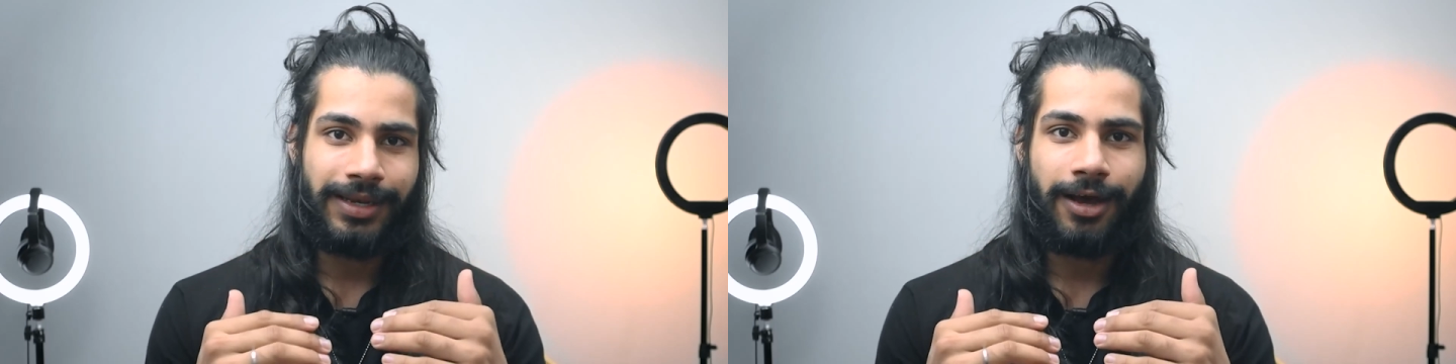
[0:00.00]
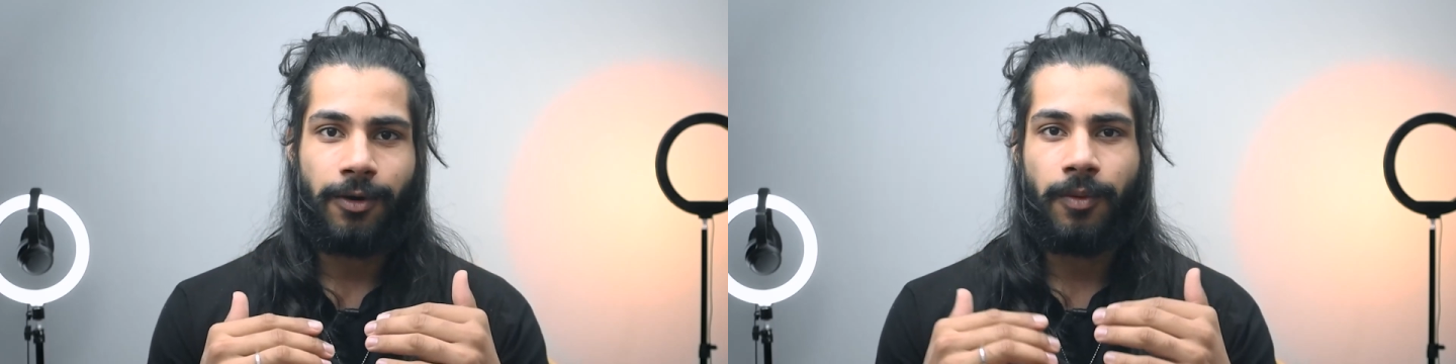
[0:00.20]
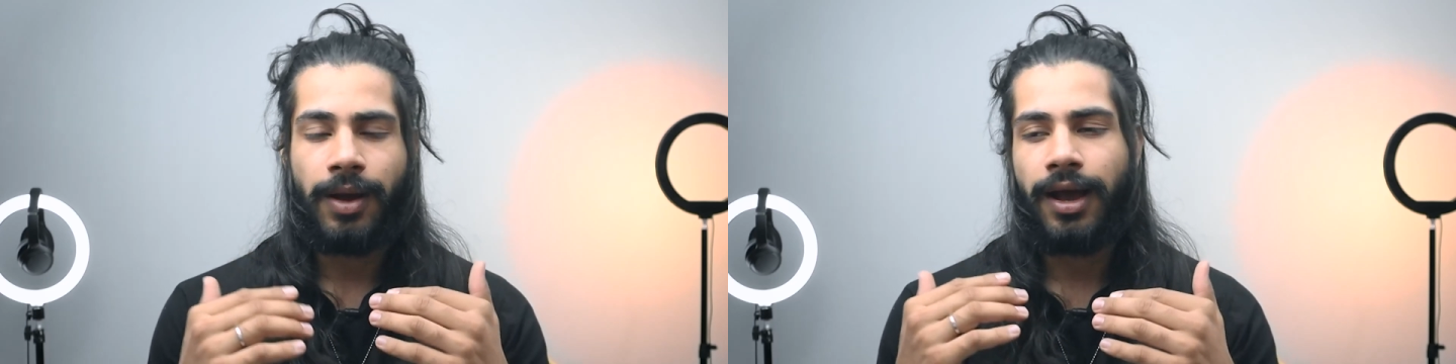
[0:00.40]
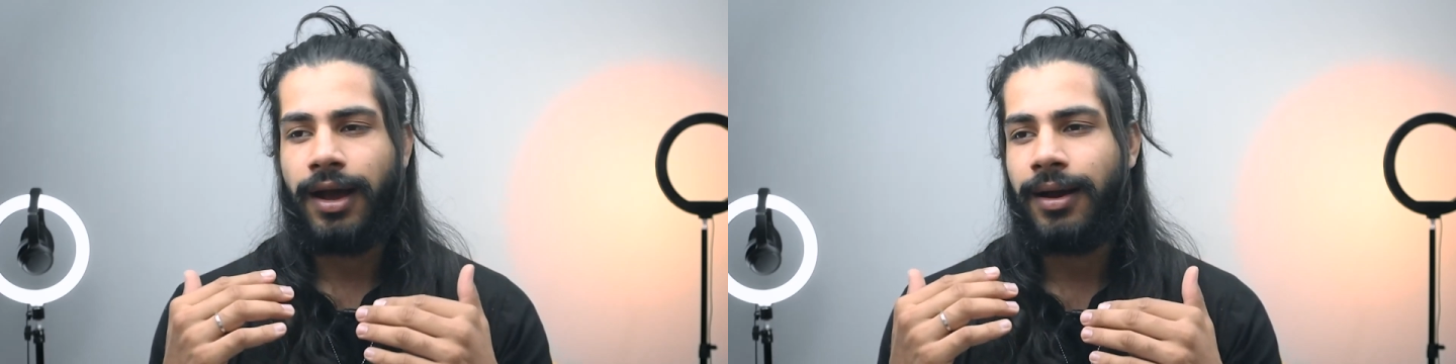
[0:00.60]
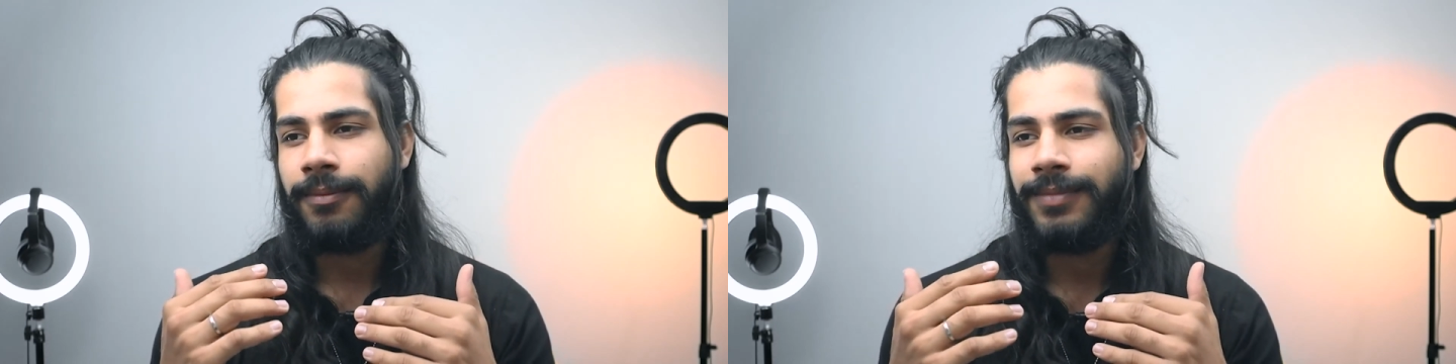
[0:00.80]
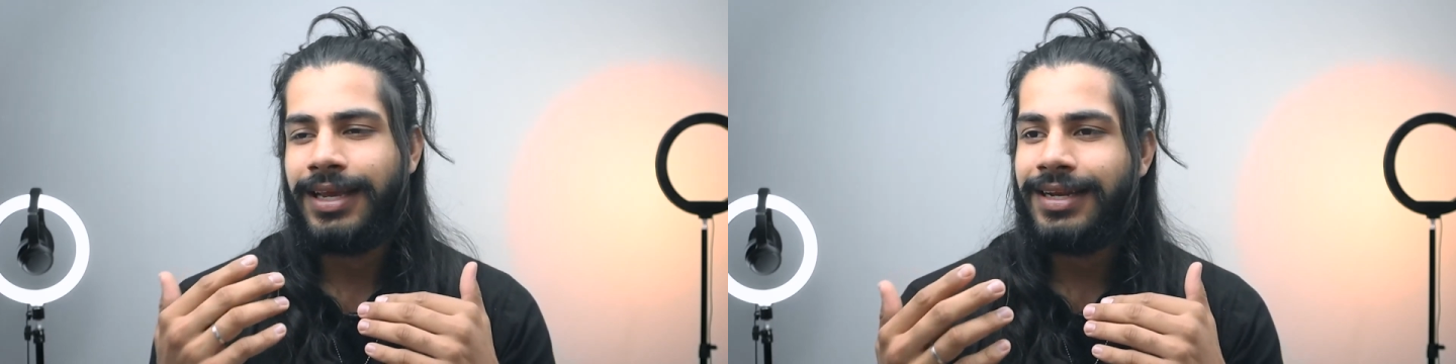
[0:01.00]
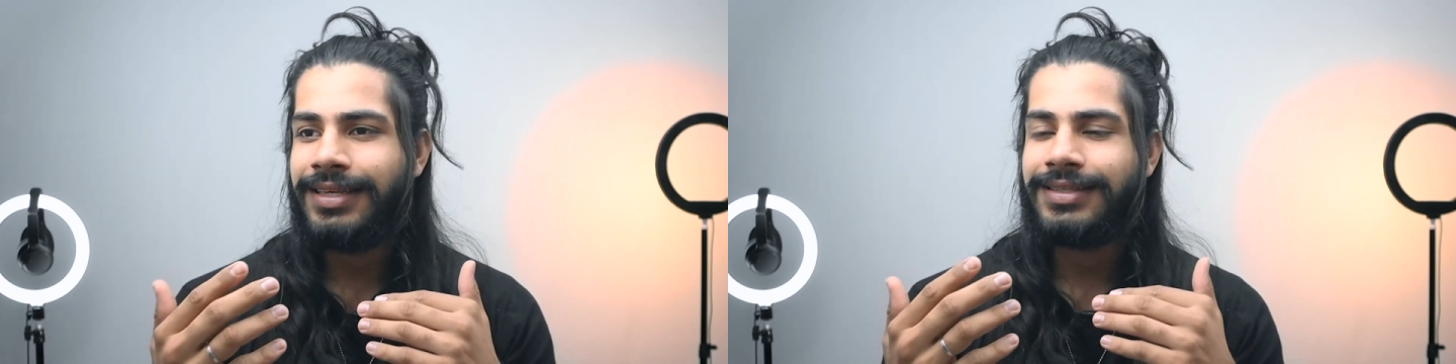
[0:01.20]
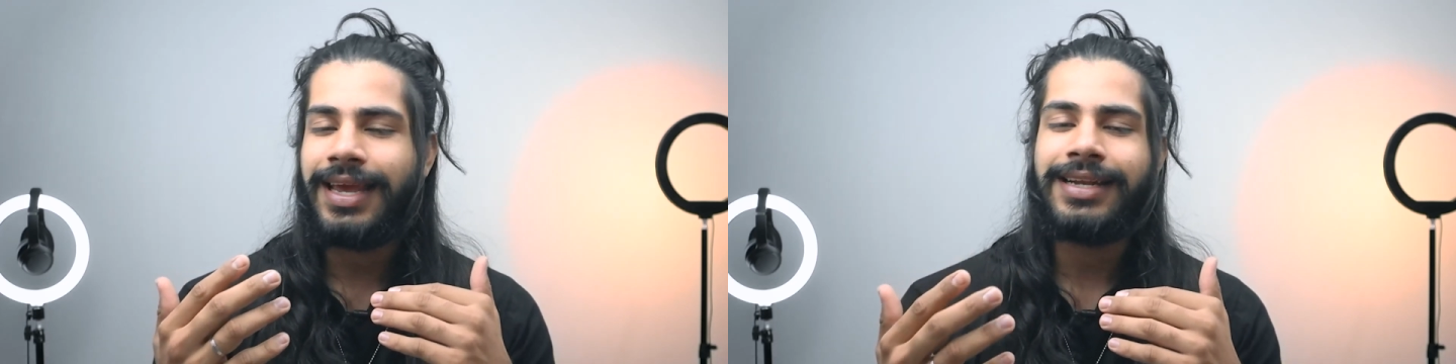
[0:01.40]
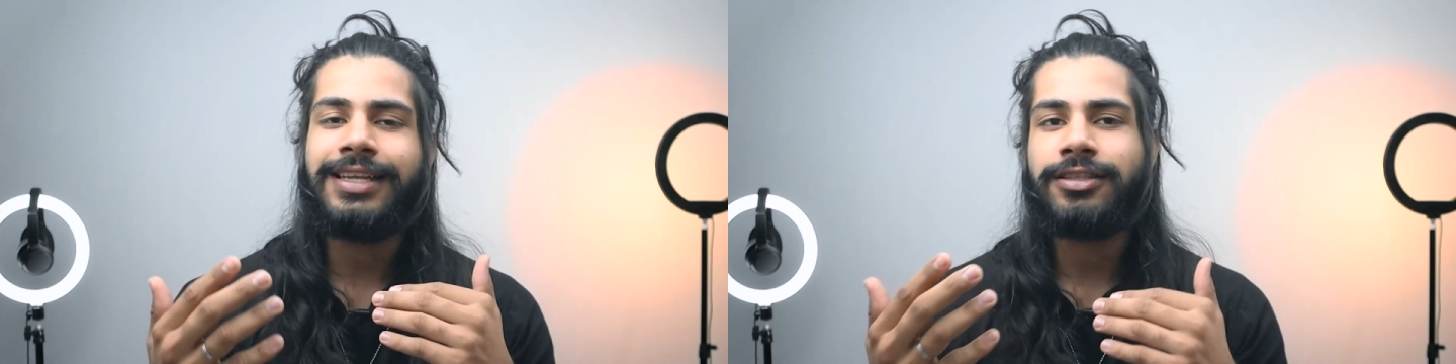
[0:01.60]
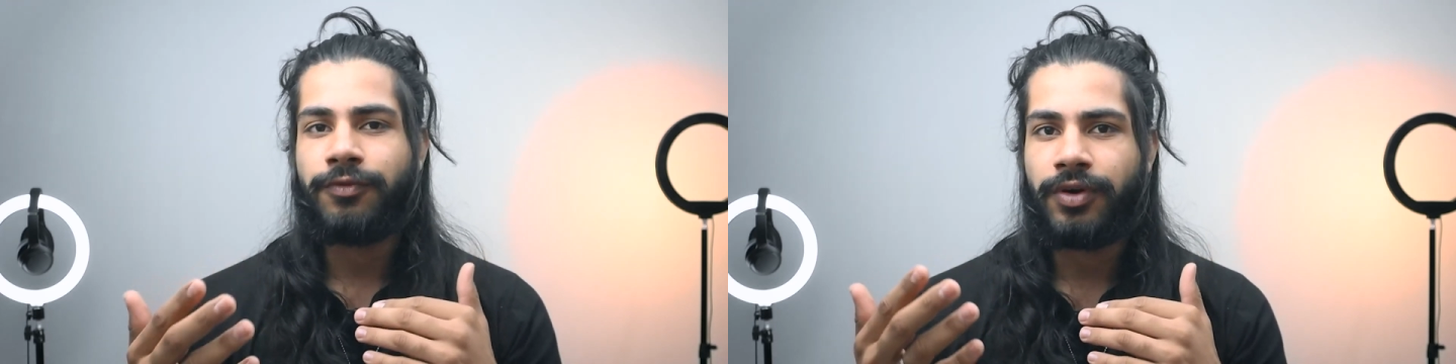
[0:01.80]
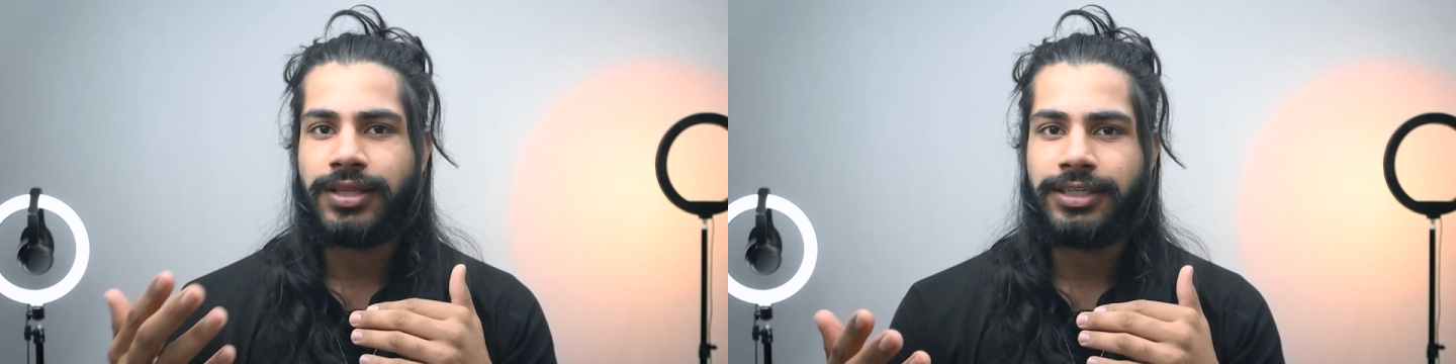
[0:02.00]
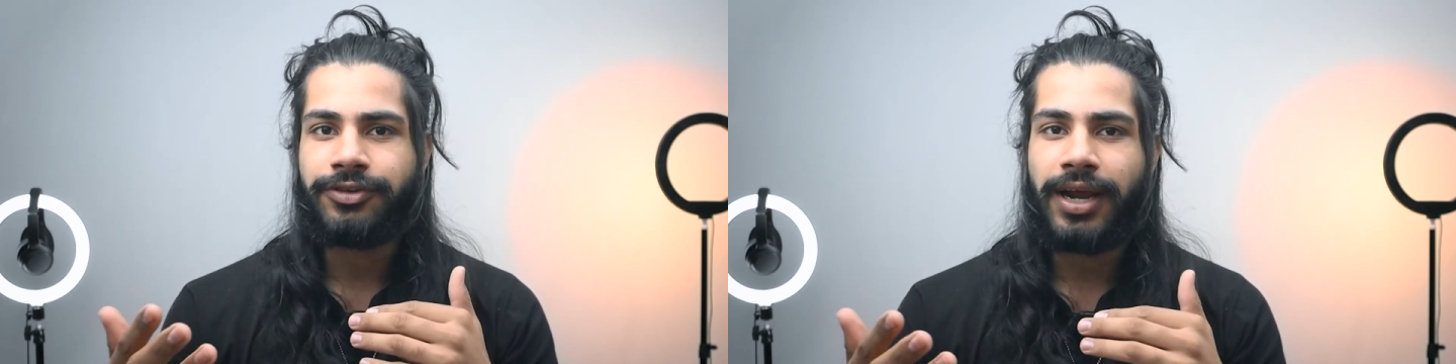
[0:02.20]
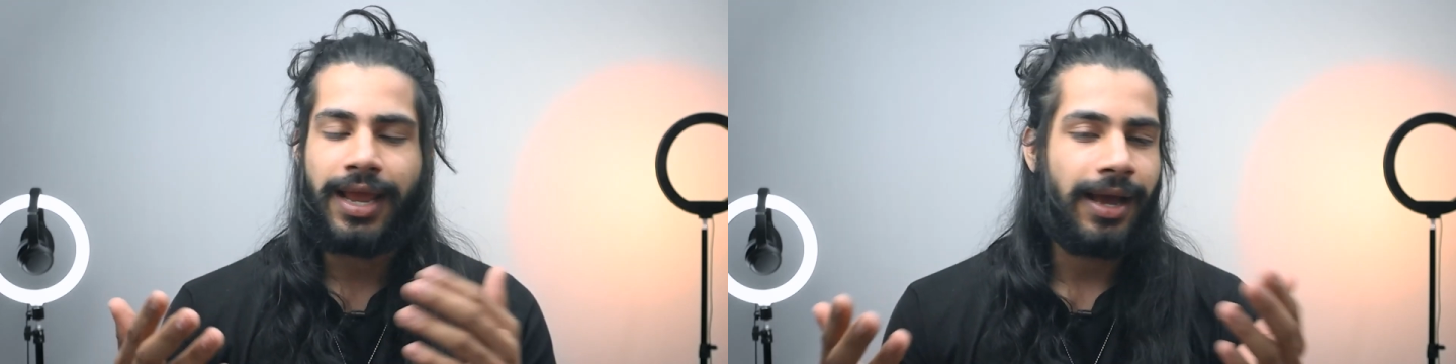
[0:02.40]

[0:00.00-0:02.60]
now. It is at least worth a try.